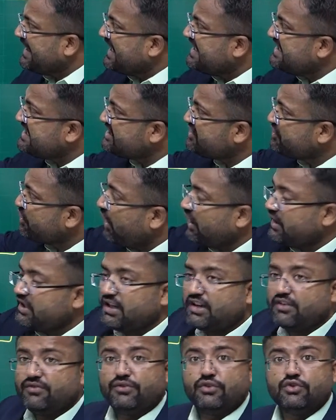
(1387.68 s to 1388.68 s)
let's solve the
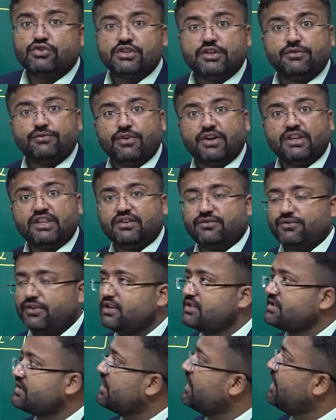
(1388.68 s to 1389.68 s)
question further
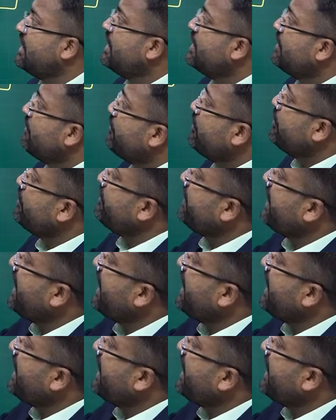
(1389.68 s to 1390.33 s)
first. What do we